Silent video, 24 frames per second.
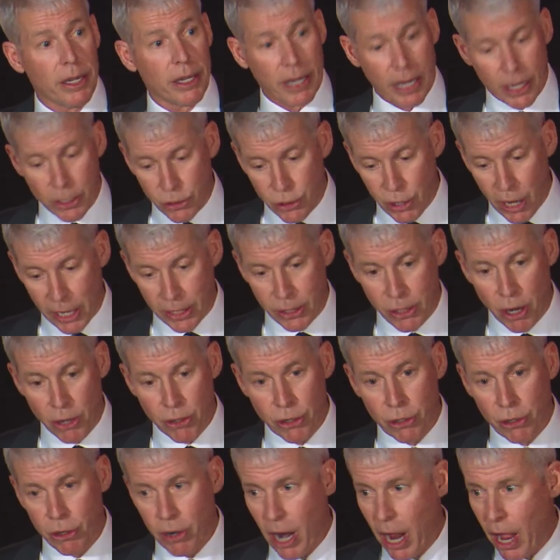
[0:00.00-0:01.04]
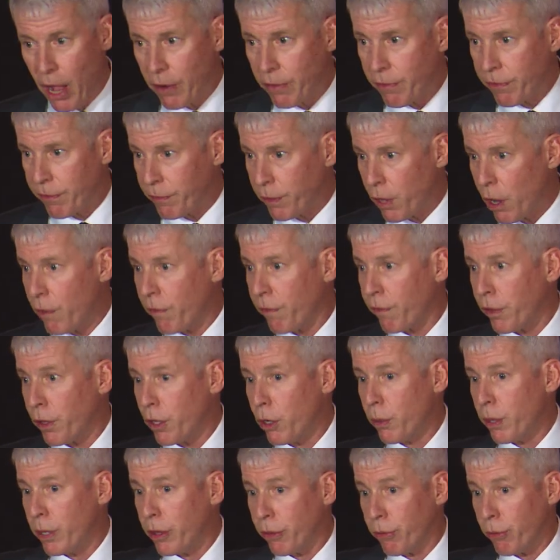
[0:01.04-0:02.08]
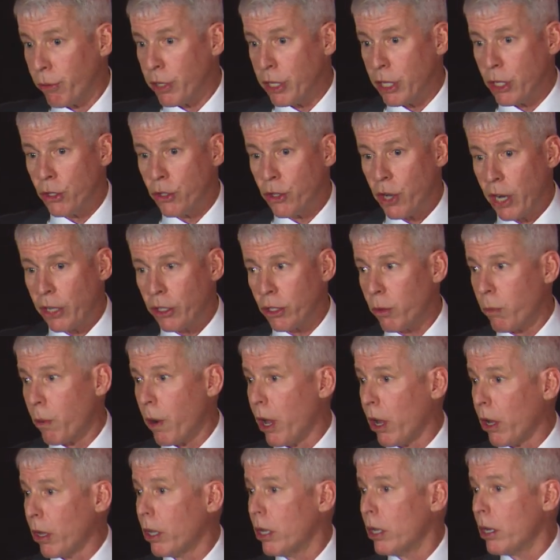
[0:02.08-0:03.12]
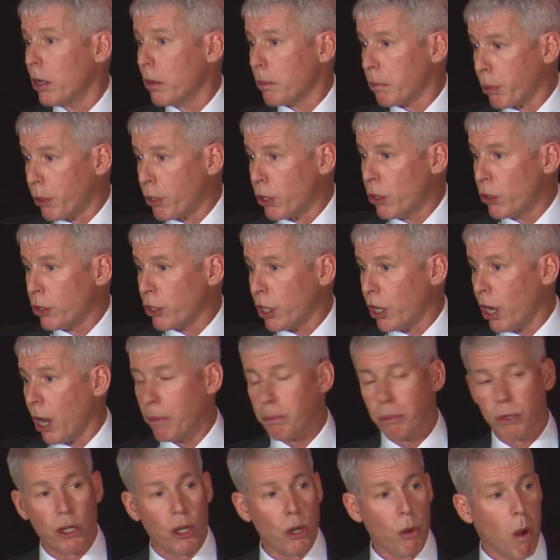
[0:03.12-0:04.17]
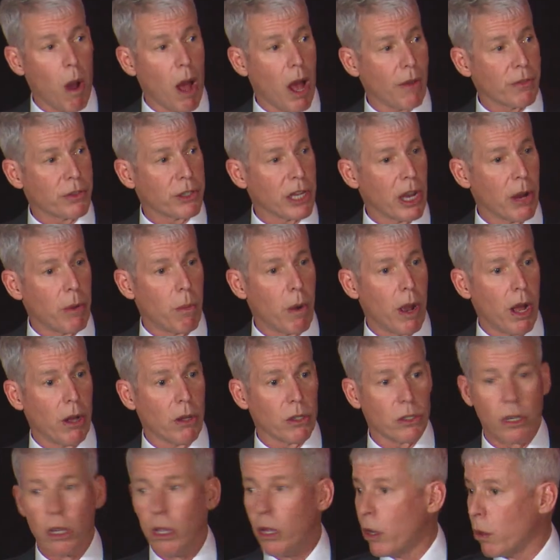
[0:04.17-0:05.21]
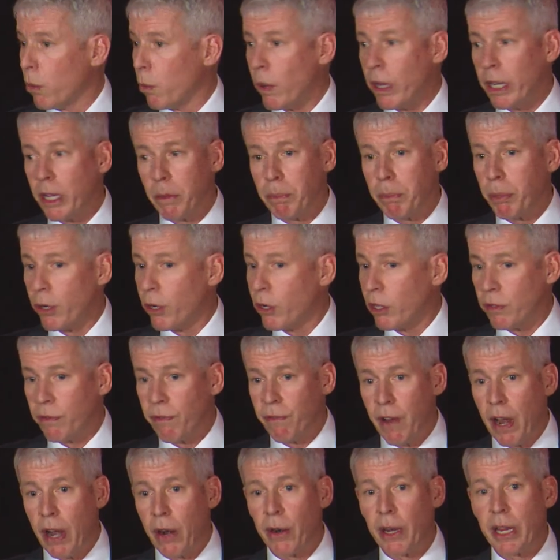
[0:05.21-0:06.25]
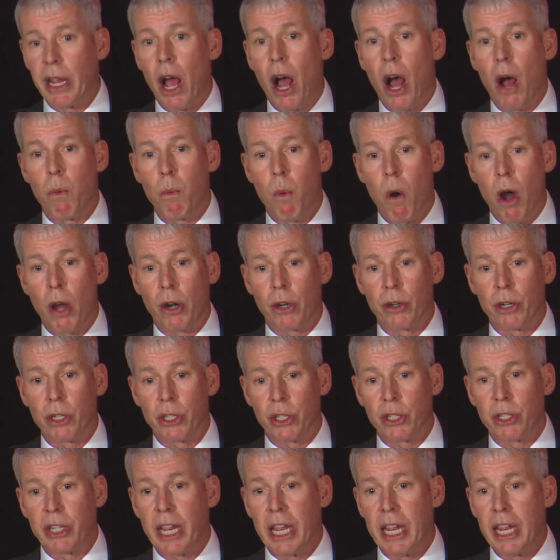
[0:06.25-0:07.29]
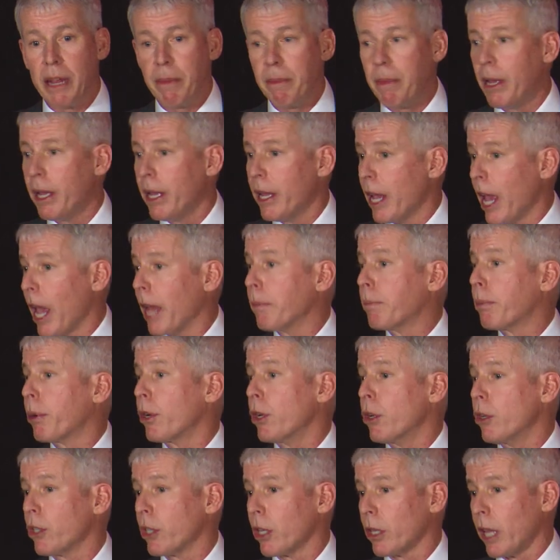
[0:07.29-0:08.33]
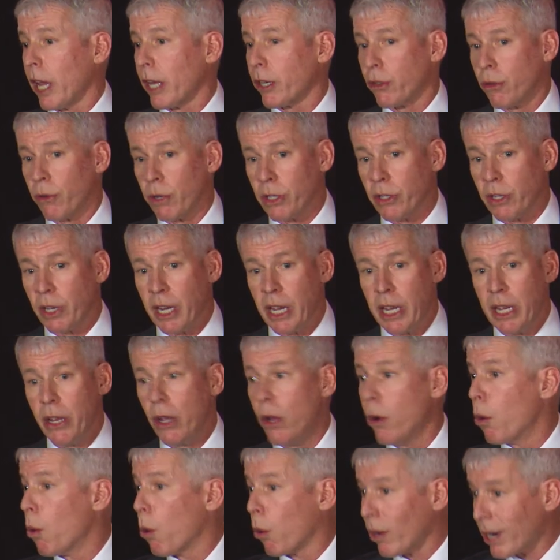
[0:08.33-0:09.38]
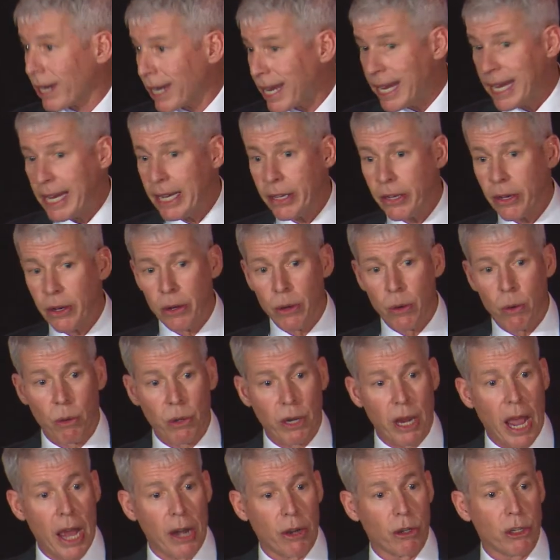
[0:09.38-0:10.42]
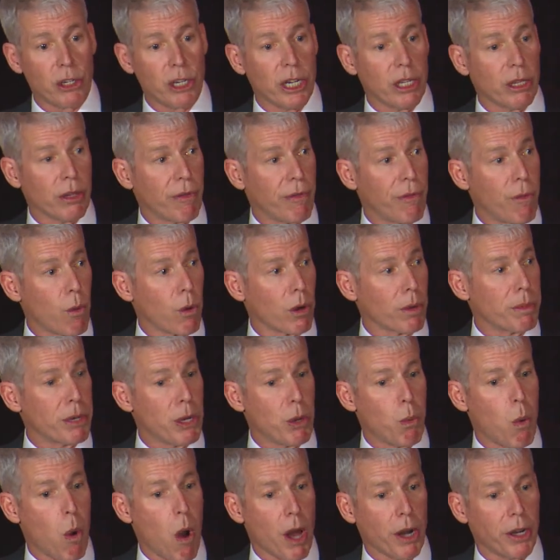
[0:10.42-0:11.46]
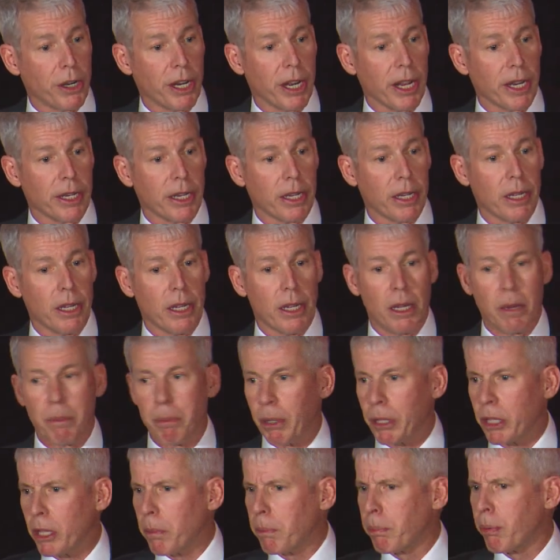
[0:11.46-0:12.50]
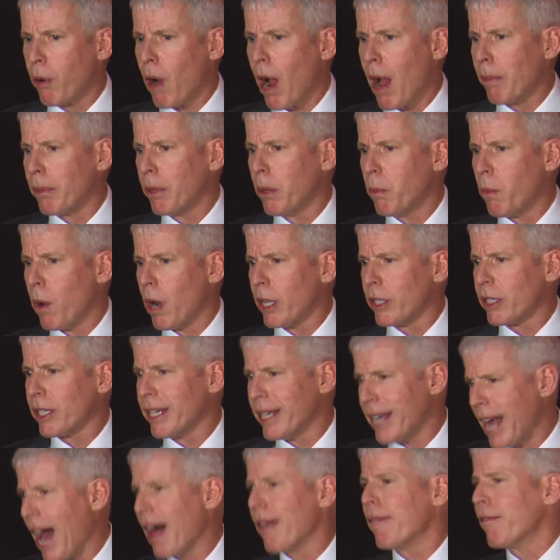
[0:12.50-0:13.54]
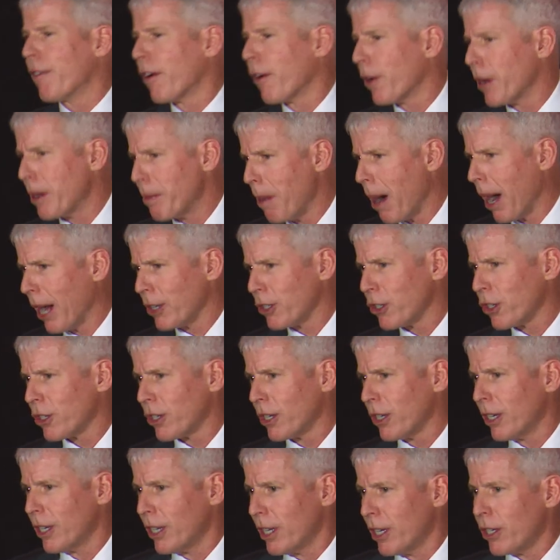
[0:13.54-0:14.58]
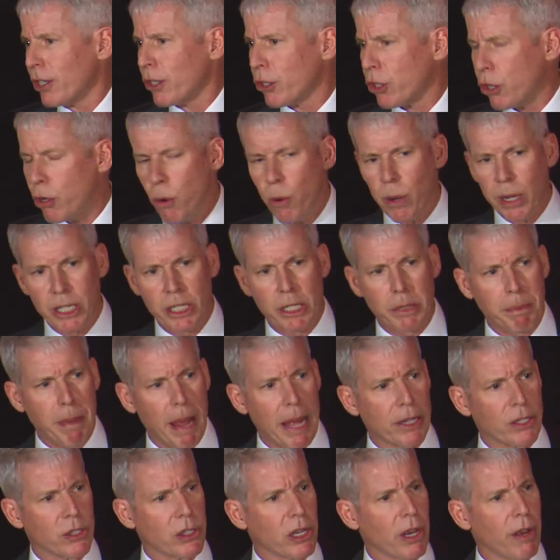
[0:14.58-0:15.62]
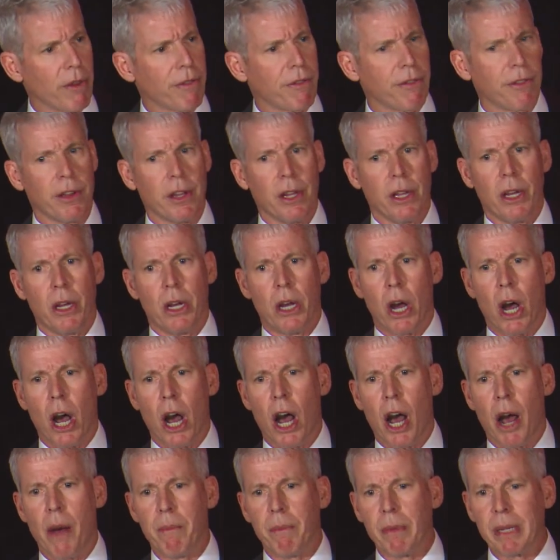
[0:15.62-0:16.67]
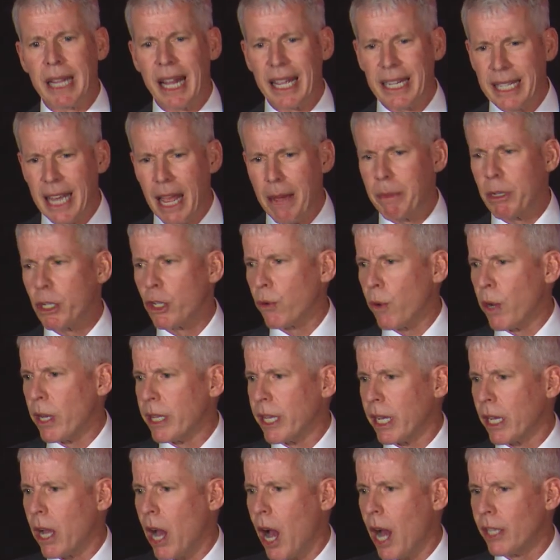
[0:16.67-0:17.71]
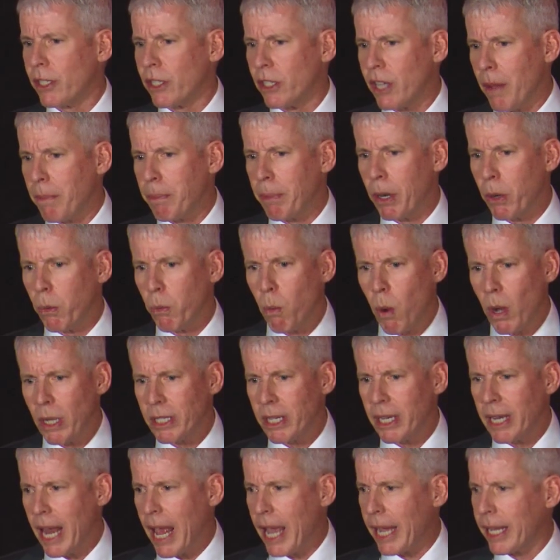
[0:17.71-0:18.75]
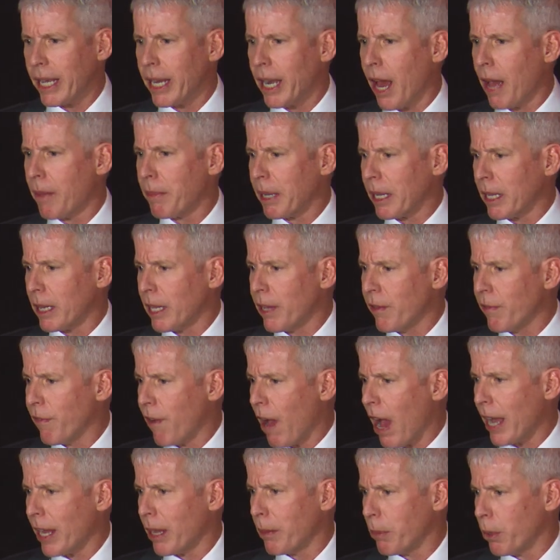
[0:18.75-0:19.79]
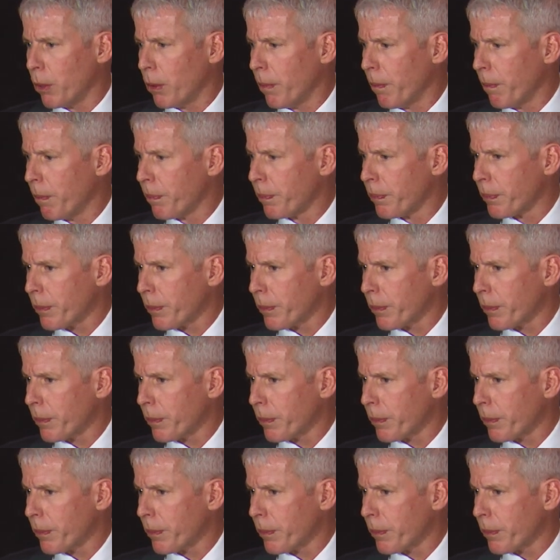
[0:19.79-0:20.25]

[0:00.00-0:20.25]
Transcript: Inject underground, flow fluid through the injector well, produce it up 2 offset wells. We could produce very hot water and steam and produce electricity or heat or energy in the form you wanted it. But the problem was not very much. Too expensive. We demonstrated the concept, but it wasn't economically viable.